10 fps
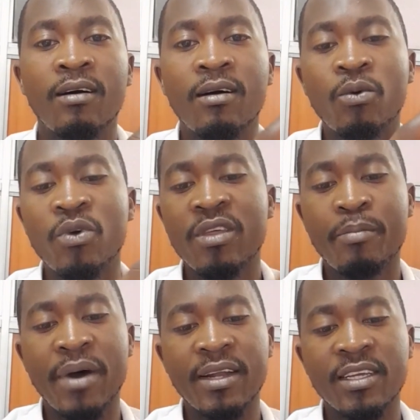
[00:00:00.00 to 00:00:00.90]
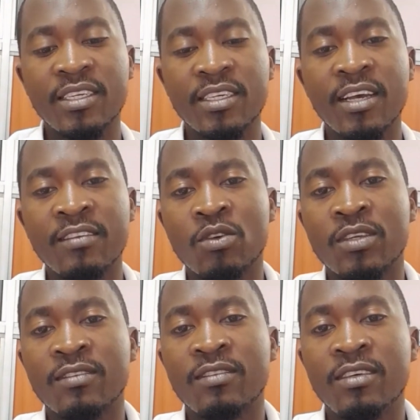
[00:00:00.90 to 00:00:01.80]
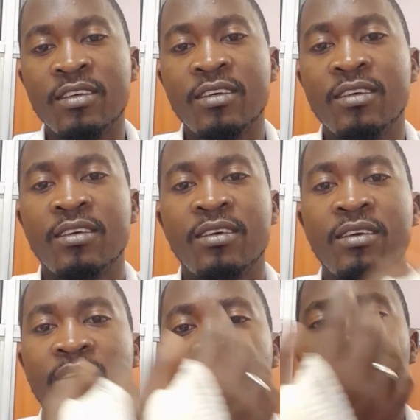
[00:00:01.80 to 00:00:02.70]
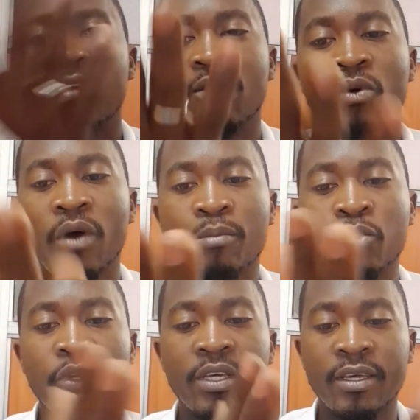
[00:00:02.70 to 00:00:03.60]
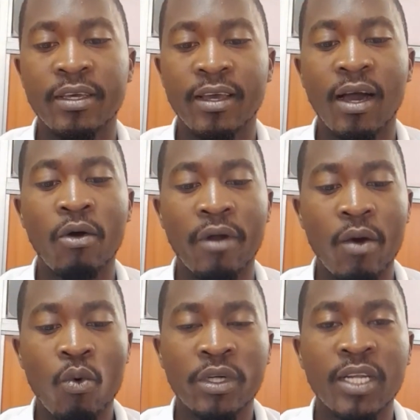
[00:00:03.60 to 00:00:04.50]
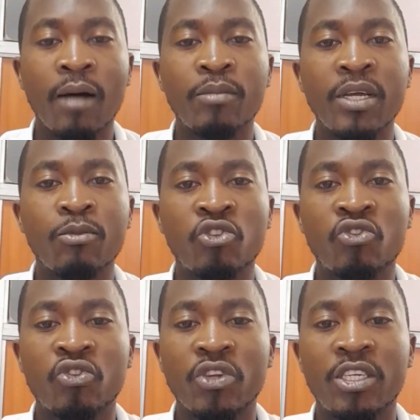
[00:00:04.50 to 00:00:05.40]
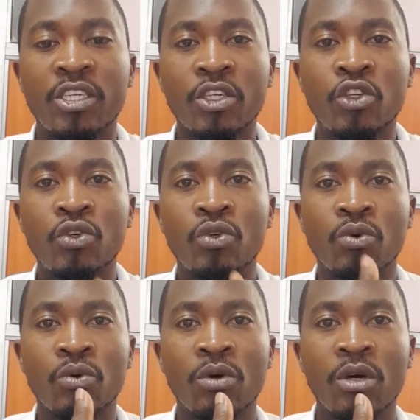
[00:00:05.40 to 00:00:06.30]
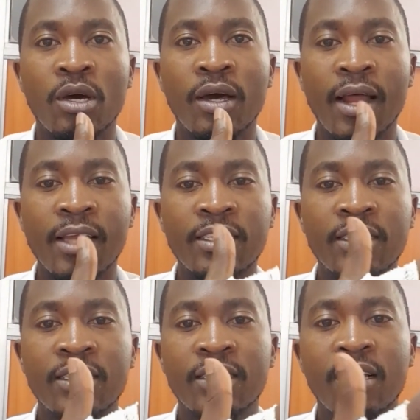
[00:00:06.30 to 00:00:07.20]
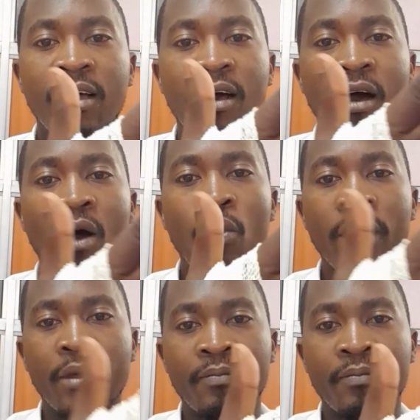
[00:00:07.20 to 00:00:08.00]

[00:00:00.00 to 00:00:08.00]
with a bandage. As you can see, what I'm doing, or what I'm demonstrating to you right away.